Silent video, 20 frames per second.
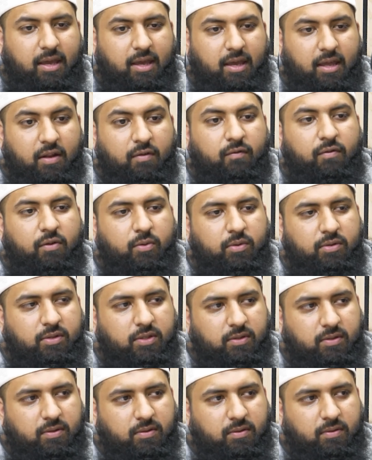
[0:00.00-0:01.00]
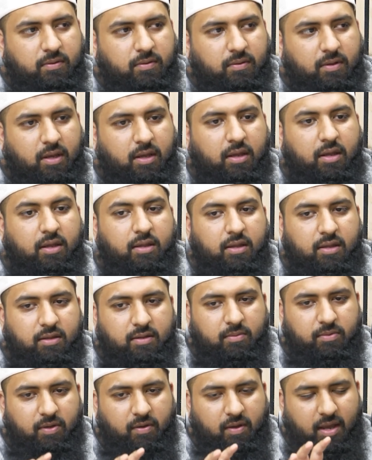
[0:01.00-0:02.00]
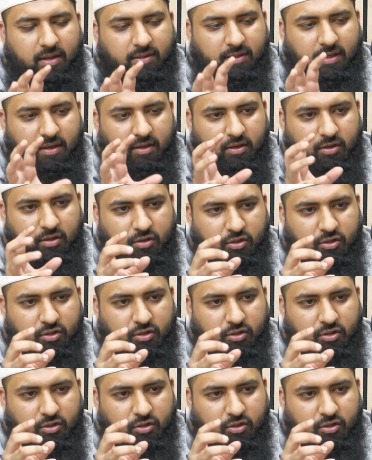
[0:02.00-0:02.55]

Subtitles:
influenced in terms of it has a